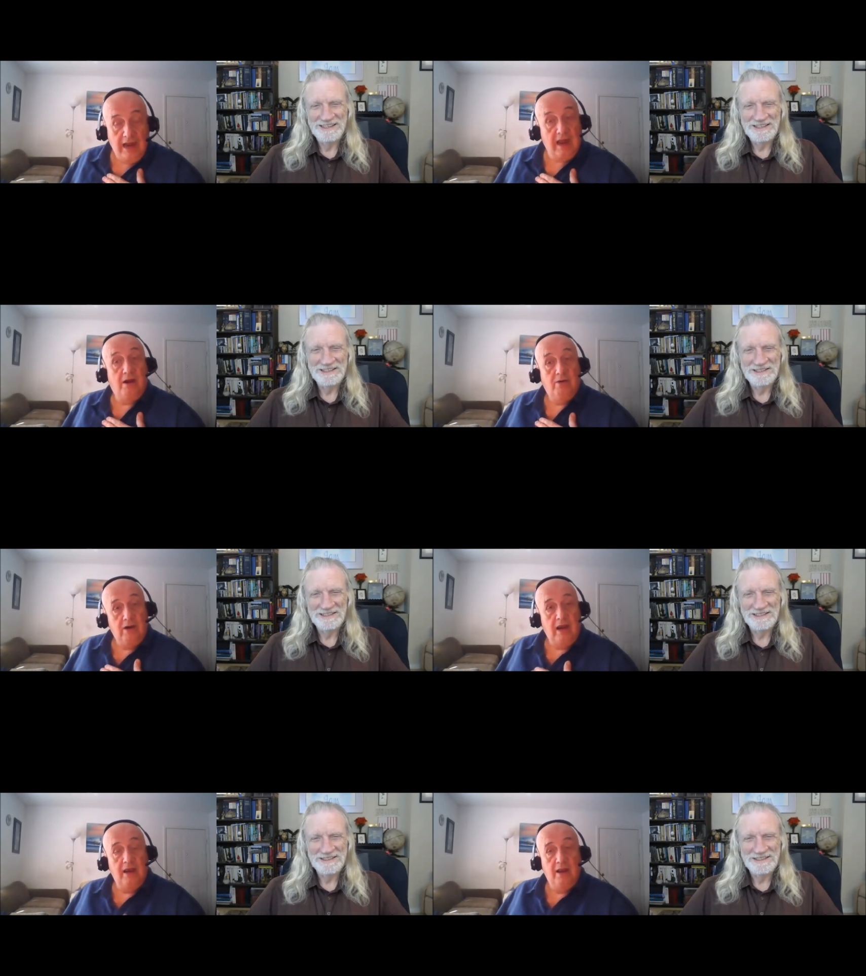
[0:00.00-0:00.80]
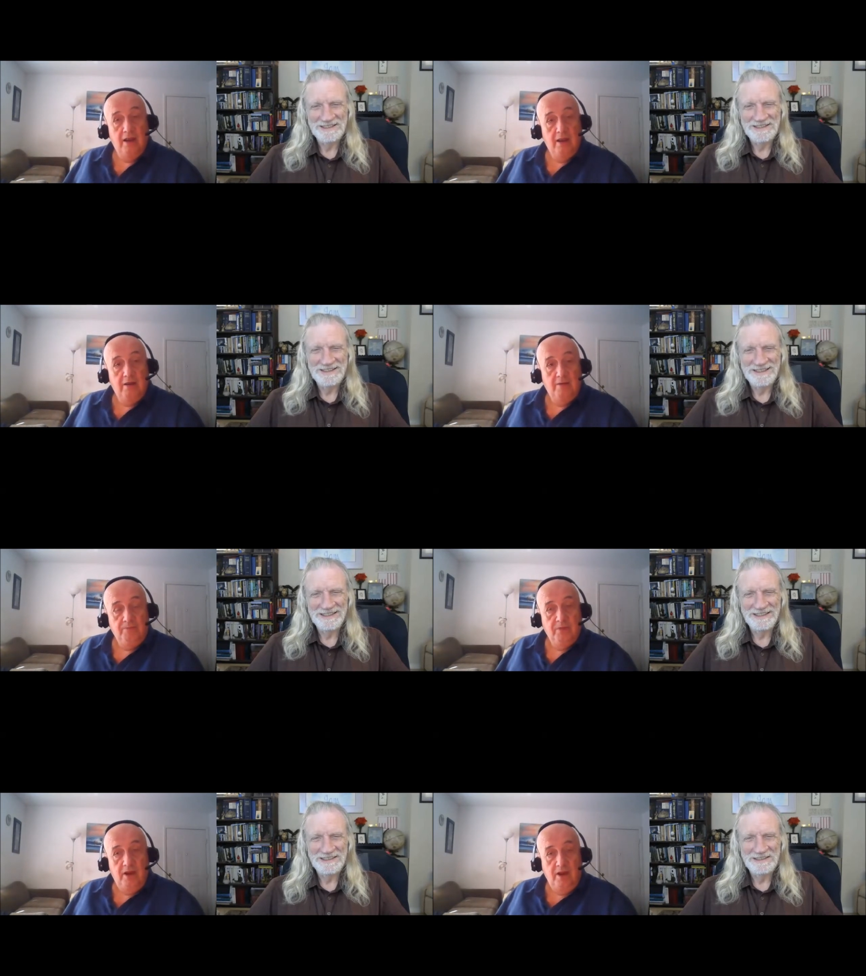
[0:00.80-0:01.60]
Speaker 1: yeah right
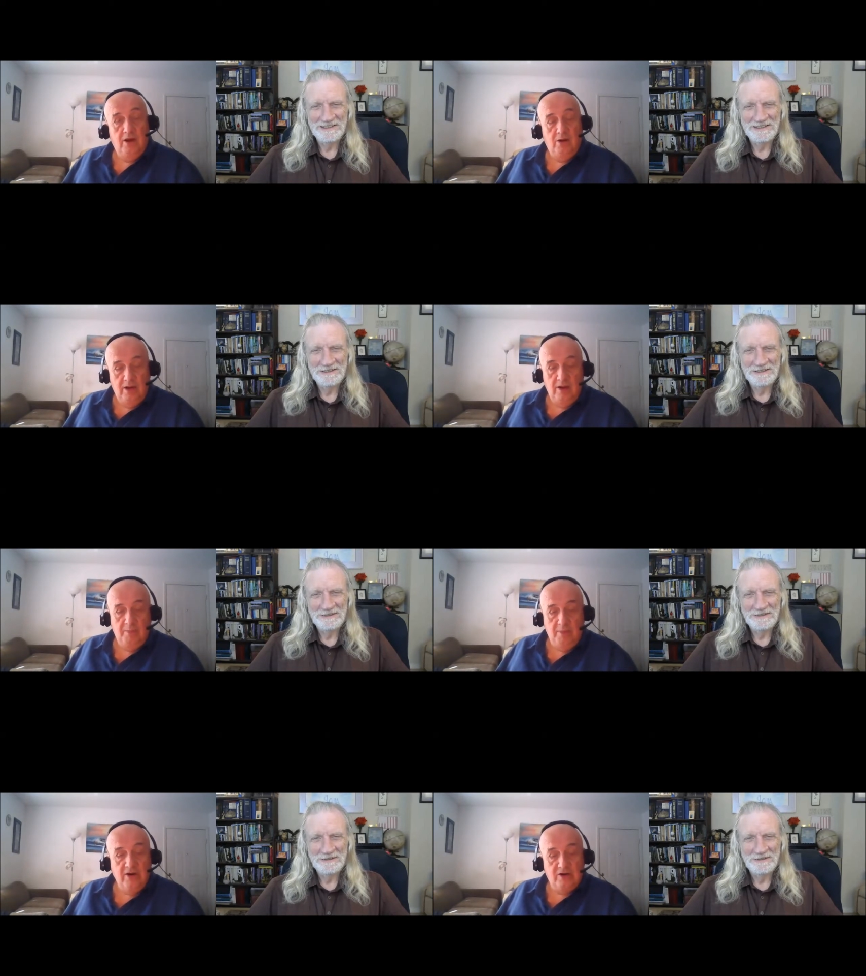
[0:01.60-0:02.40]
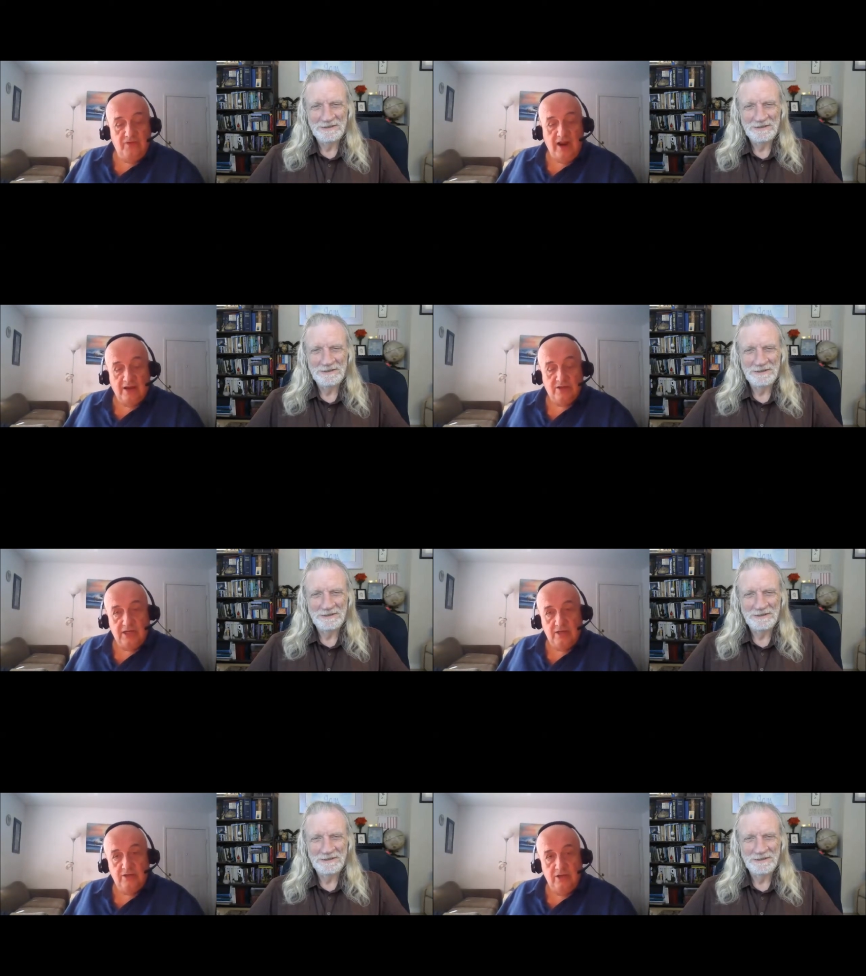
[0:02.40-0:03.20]
you know and, and, marriage vow
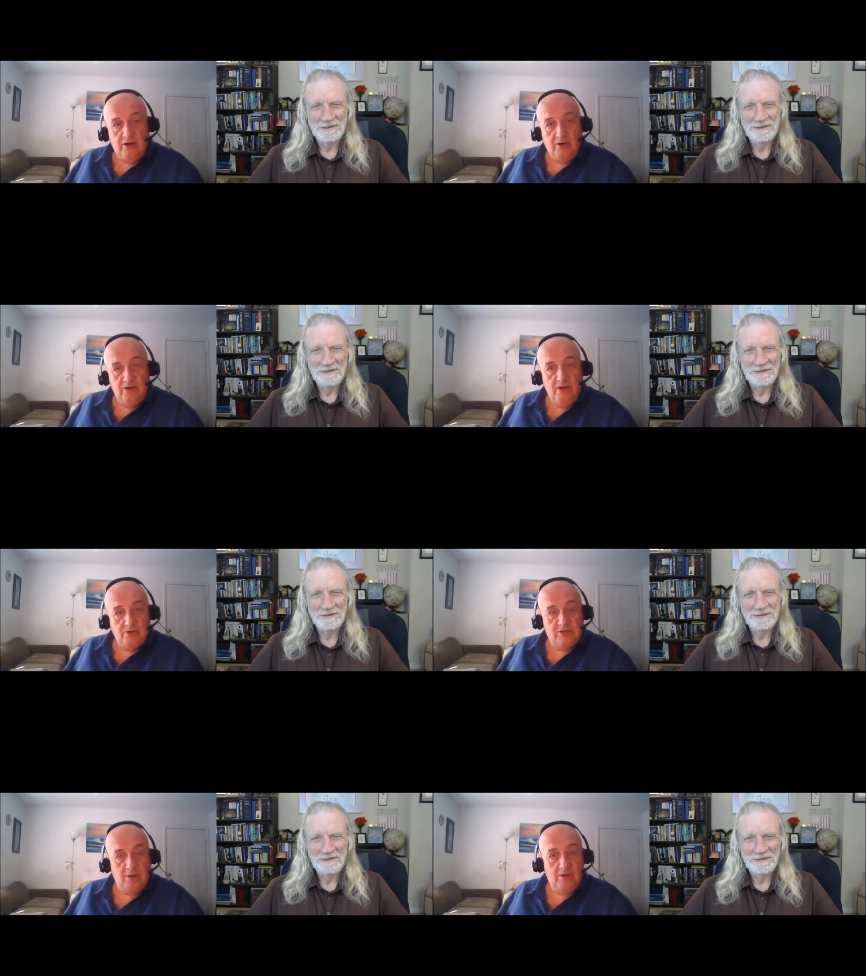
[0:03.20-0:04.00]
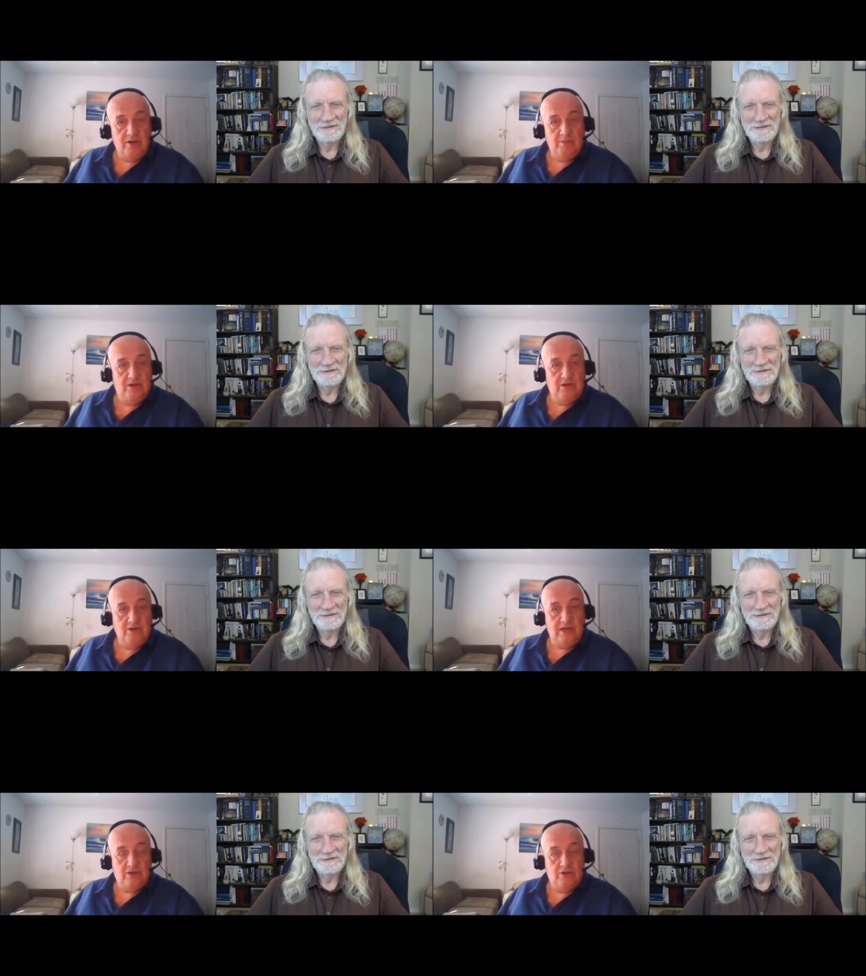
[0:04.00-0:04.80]
says you know you'll stay with them until
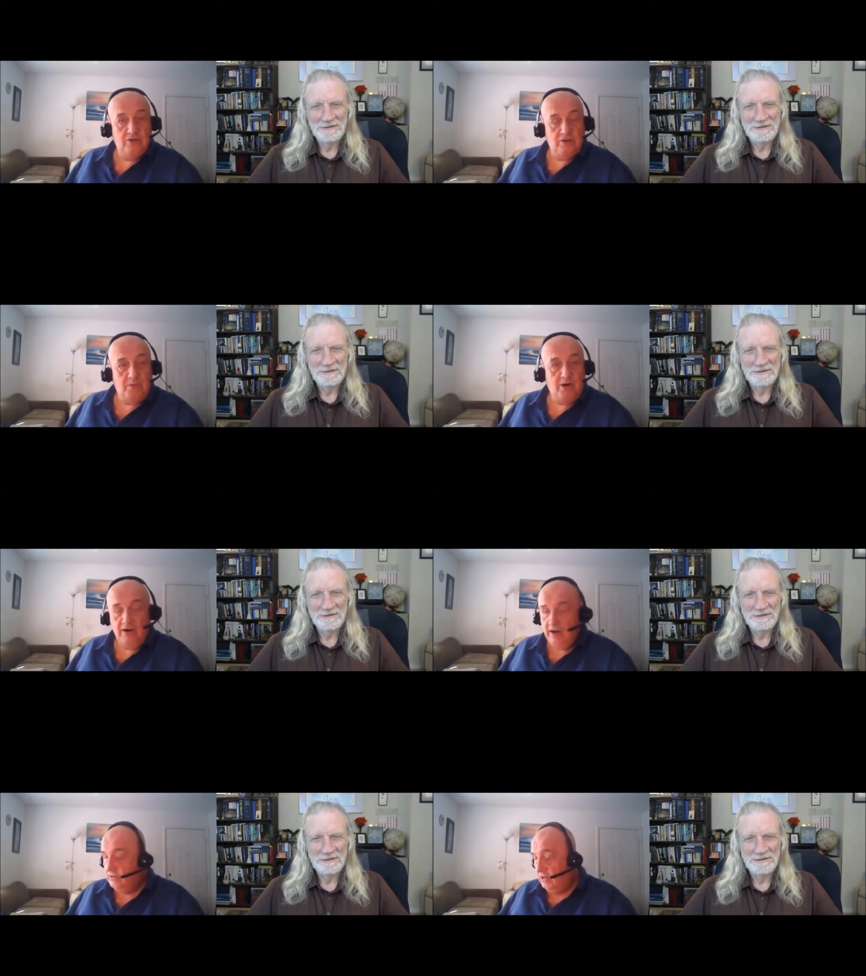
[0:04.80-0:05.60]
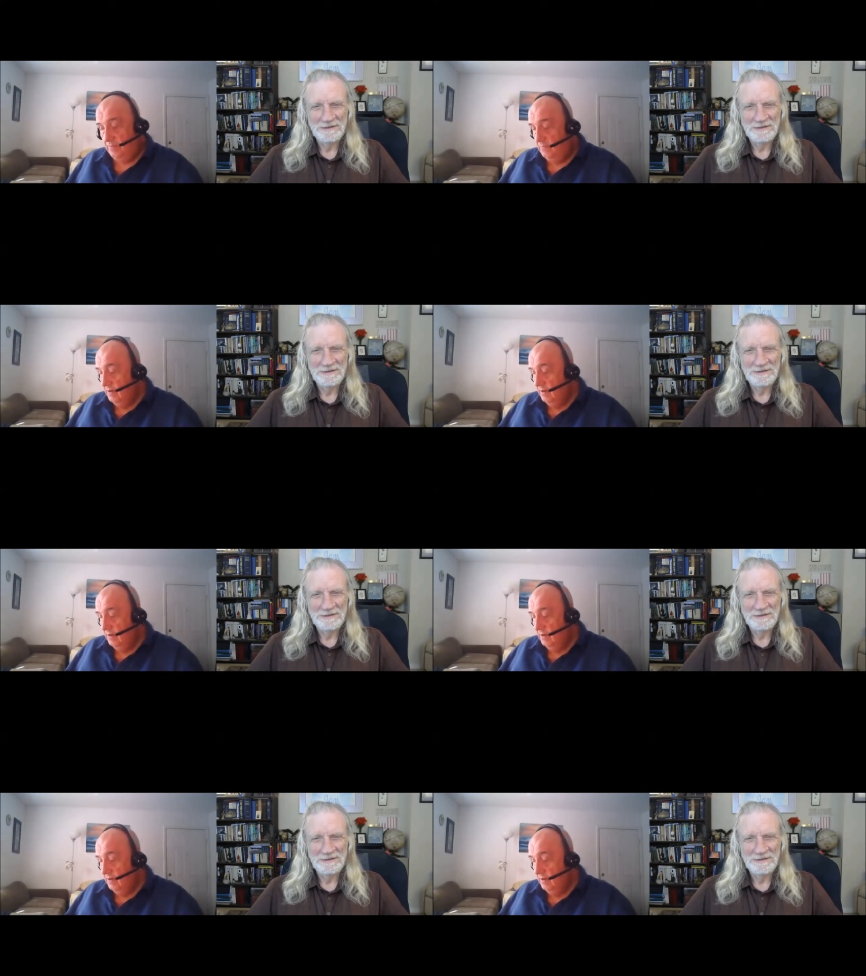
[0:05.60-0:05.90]
death do us part and so